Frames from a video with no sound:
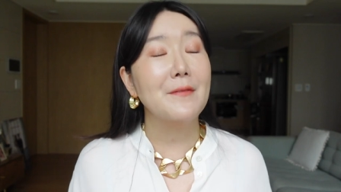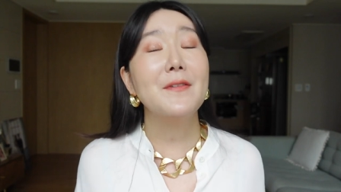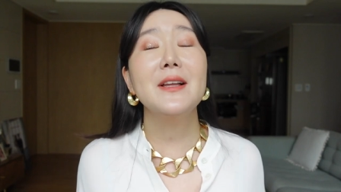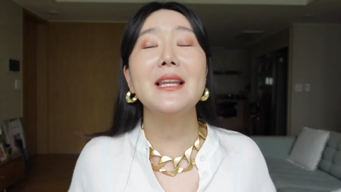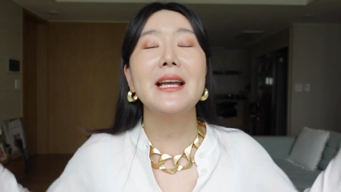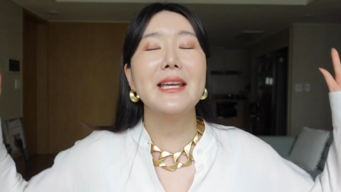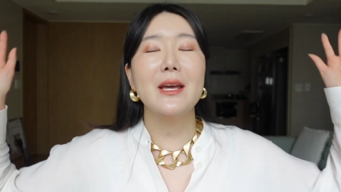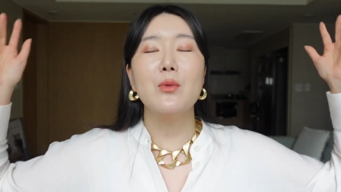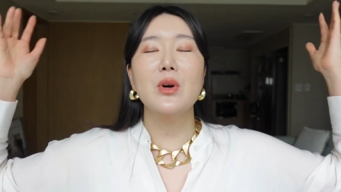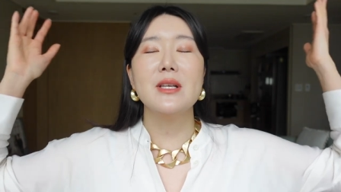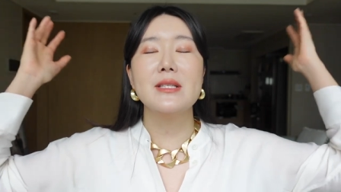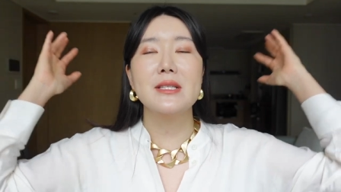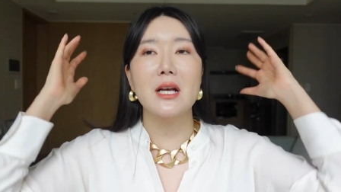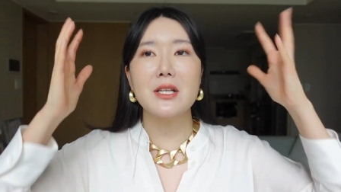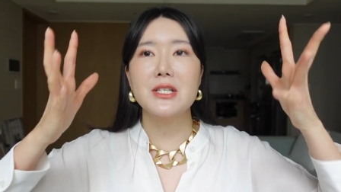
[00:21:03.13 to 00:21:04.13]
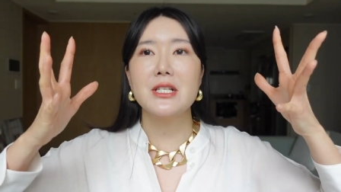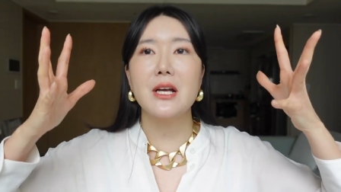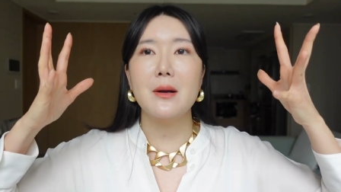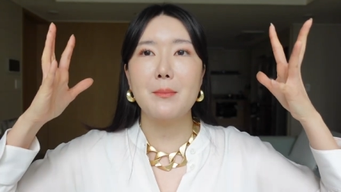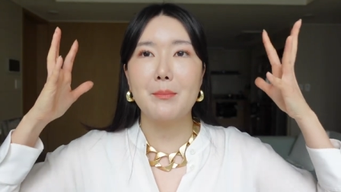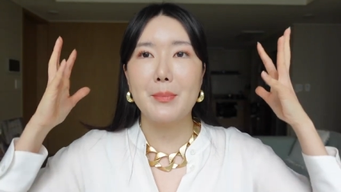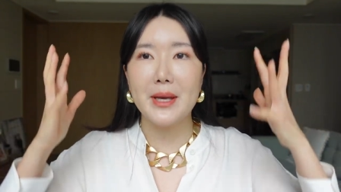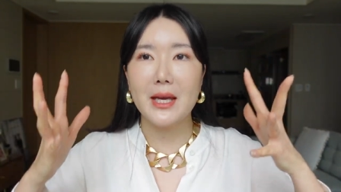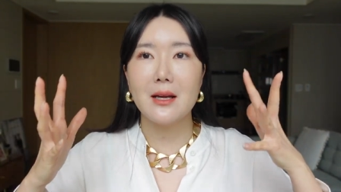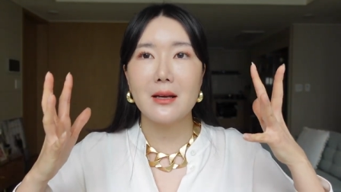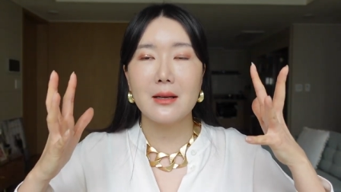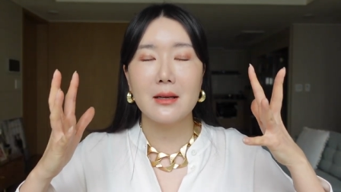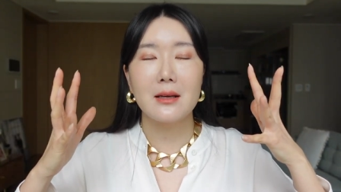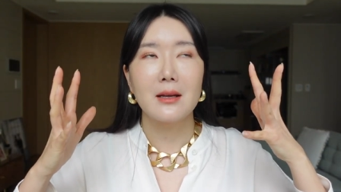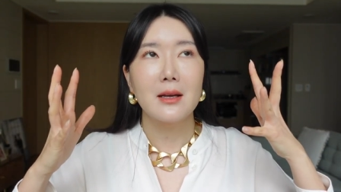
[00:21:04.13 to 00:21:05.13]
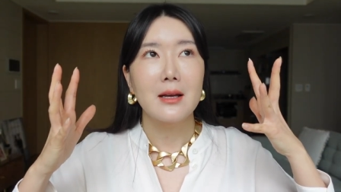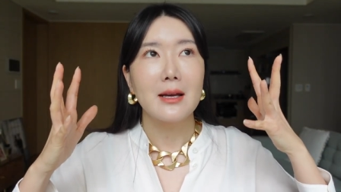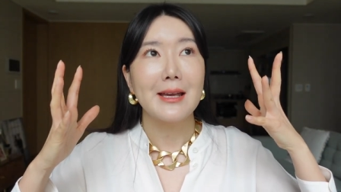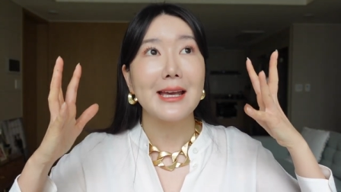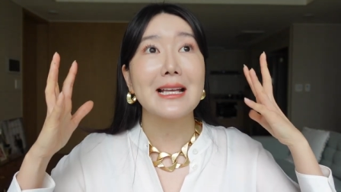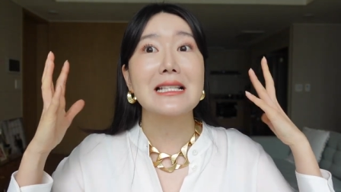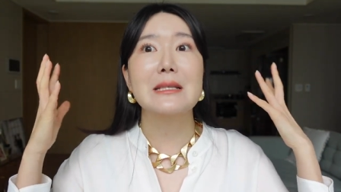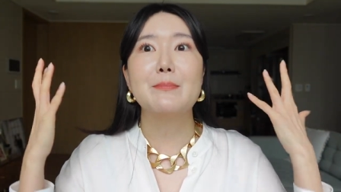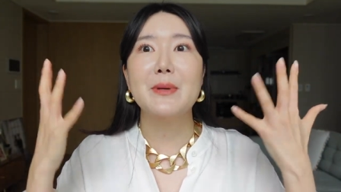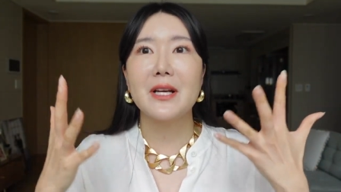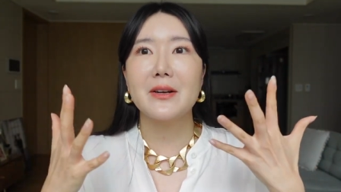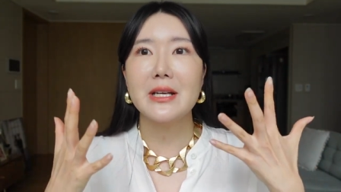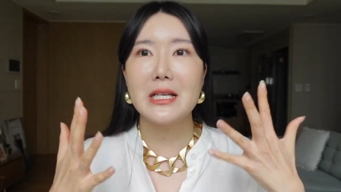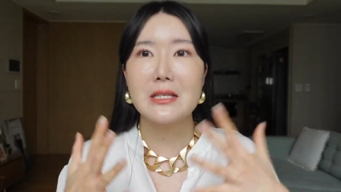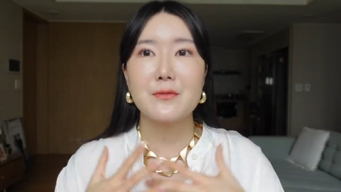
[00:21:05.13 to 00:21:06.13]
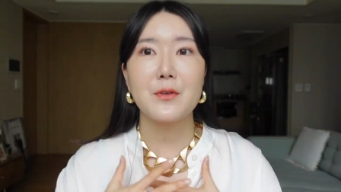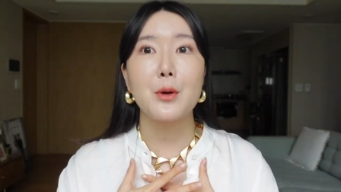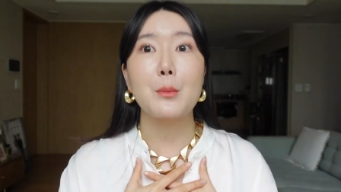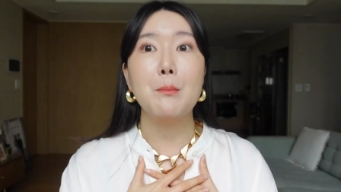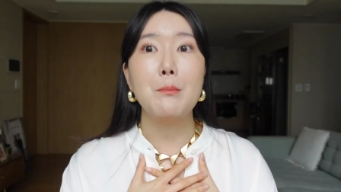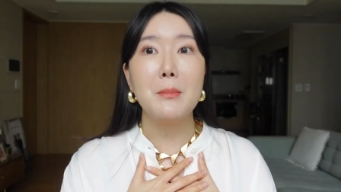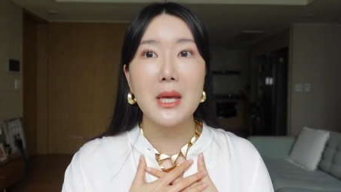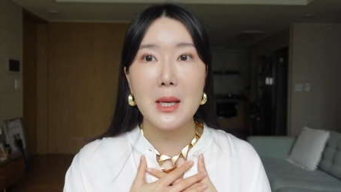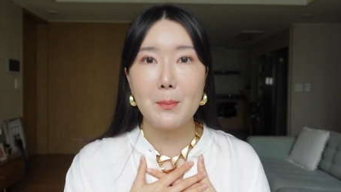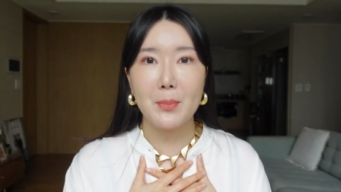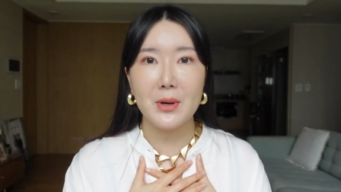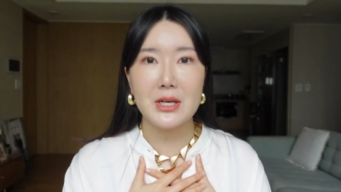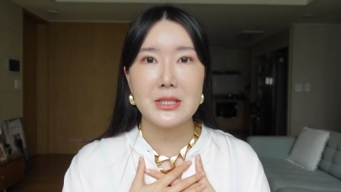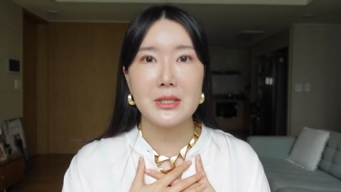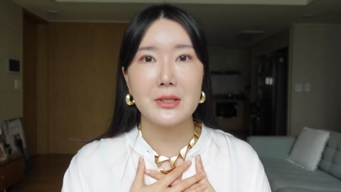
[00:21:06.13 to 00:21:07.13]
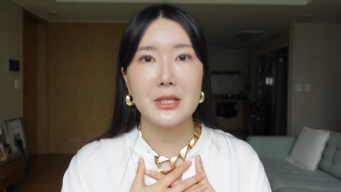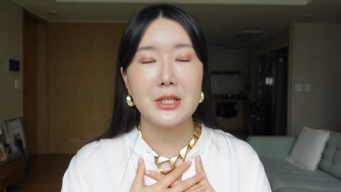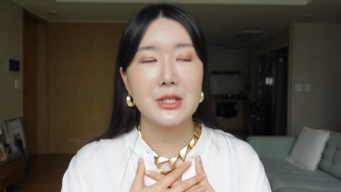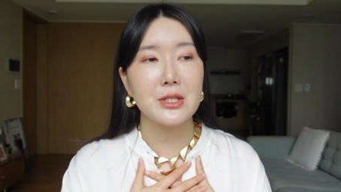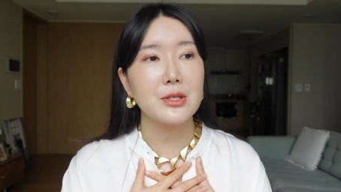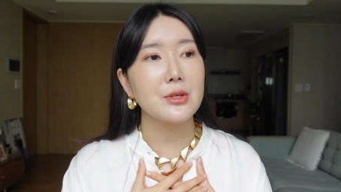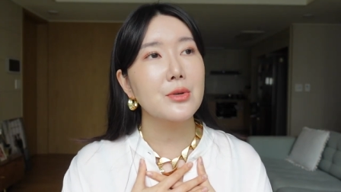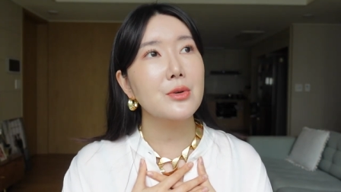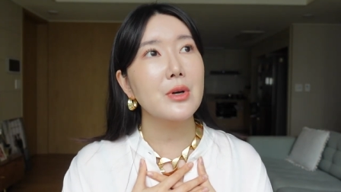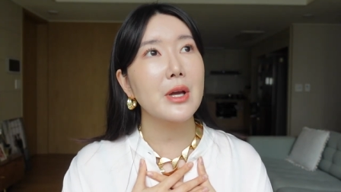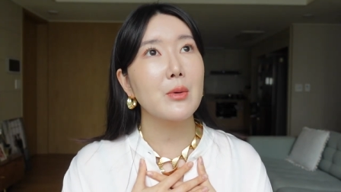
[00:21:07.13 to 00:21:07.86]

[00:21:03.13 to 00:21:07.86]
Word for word: I felt like it was such a big experience for me personally too.